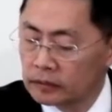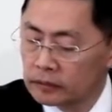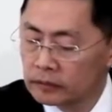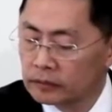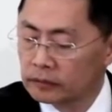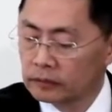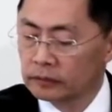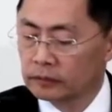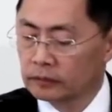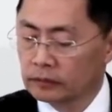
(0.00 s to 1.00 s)

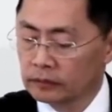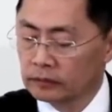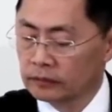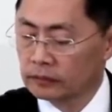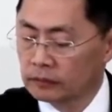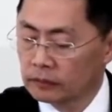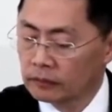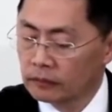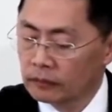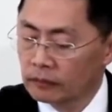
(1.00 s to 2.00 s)

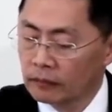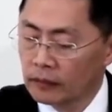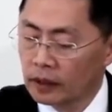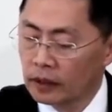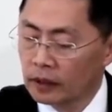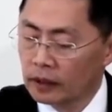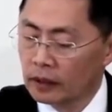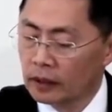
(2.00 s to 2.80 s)
[no speech]